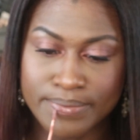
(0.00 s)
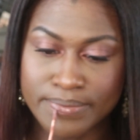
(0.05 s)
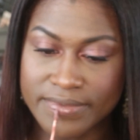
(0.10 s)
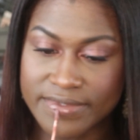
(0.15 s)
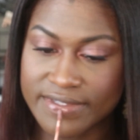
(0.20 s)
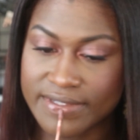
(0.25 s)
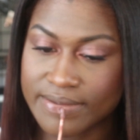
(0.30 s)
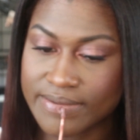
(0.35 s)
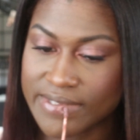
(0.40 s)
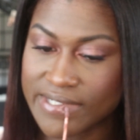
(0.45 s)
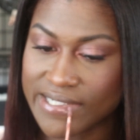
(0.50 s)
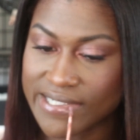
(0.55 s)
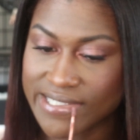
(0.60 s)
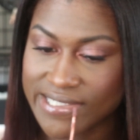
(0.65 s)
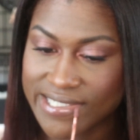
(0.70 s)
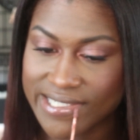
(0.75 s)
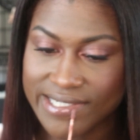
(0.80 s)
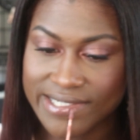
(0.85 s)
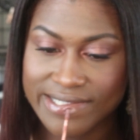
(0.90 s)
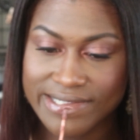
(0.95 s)

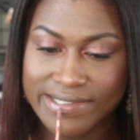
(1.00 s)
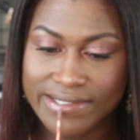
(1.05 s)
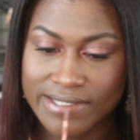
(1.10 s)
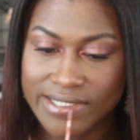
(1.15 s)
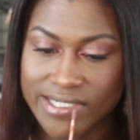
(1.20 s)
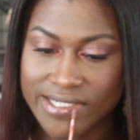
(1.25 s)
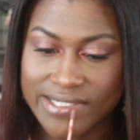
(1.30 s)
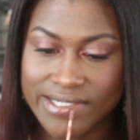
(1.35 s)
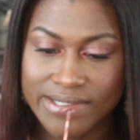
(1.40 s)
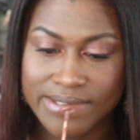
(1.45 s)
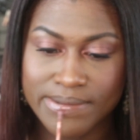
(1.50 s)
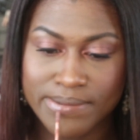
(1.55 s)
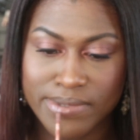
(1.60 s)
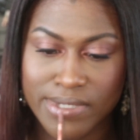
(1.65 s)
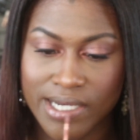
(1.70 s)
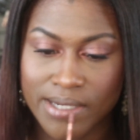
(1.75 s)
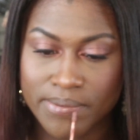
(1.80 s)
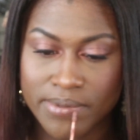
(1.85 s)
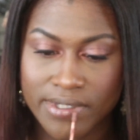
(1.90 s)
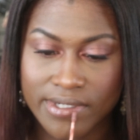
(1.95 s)
Sometimes I'll do a good
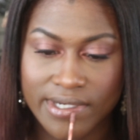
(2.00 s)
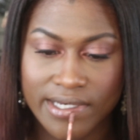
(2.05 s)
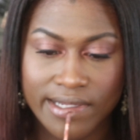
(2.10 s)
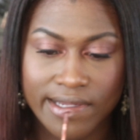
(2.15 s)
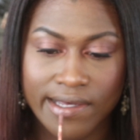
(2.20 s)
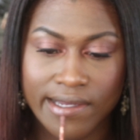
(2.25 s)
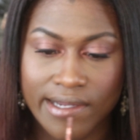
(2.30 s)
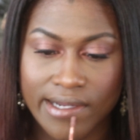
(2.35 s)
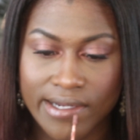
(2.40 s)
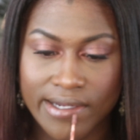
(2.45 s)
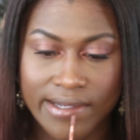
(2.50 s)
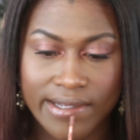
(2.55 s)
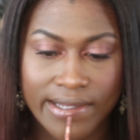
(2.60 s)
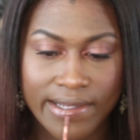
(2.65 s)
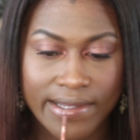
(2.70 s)
pop of color.